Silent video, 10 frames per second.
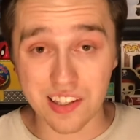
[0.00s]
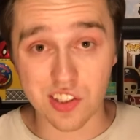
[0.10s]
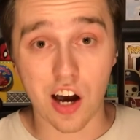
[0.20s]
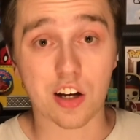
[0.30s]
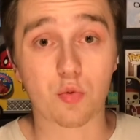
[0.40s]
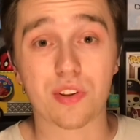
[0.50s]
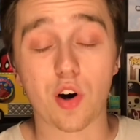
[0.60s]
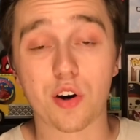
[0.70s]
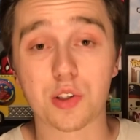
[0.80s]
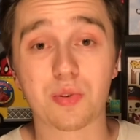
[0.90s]
and talk with
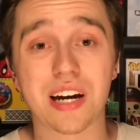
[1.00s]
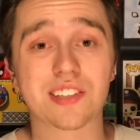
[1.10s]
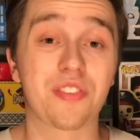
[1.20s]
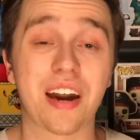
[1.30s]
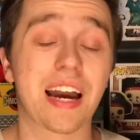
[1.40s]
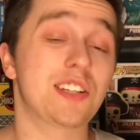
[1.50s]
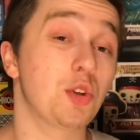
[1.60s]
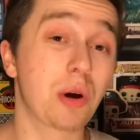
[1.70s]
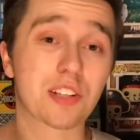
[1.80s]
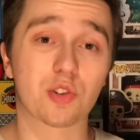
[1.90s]
all you guys. And that,
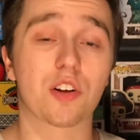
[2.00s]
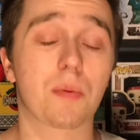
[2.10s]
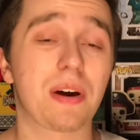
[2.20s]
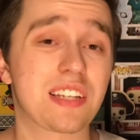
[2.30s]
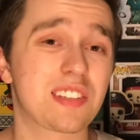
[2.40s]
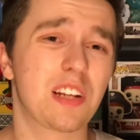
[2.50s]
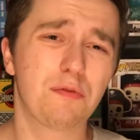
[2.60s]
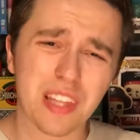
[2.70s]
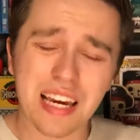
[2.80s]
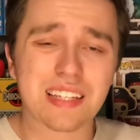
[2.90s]
guys, you guys are all the best. And
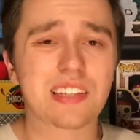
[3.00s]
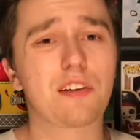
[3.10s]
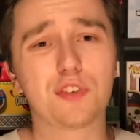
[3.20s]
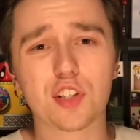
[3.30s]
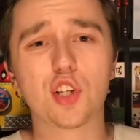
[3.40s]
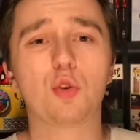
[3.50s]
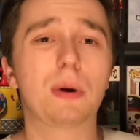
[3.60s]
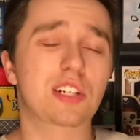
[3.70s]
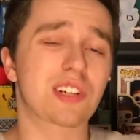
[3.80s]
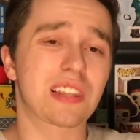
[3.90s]
if, like I said, if you're new,
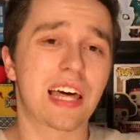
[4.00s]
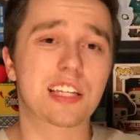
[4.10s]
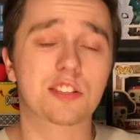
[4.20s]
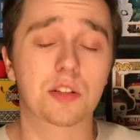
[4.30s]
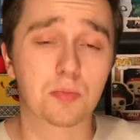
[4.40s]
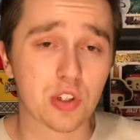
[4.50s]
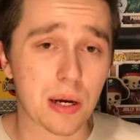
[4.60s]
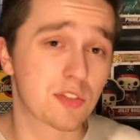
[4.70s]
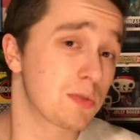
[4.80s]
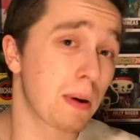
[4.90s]
make sure to like and
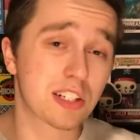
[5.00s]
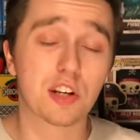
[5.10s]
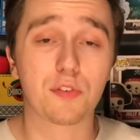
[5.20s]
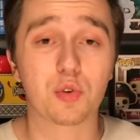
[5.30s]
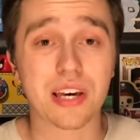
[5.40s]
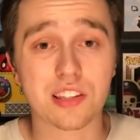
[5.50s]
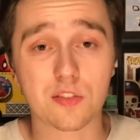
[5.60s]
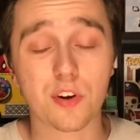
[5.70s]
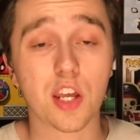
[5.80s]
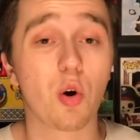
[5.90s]
subscribe, especially if you like
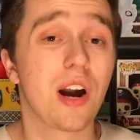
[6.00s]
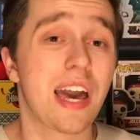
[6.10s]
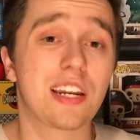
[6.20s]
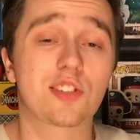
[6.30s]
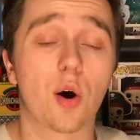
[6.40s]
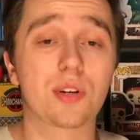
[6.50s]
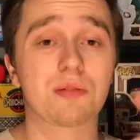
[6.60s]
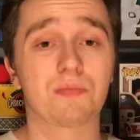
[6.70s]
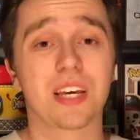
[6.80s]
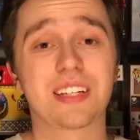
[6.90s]
this video. And as
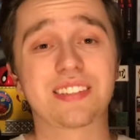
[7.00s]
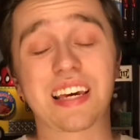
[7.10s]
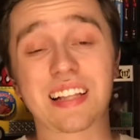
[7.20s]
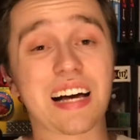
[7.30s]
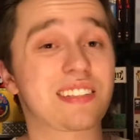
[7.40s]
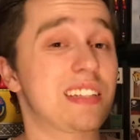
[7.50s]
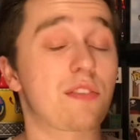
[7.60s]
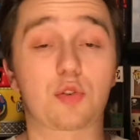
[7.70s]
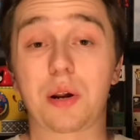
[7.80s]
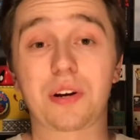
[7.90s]
always, stay classy and
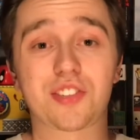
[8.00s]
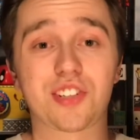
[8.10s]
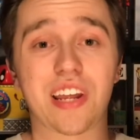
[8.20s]
have a great rest of your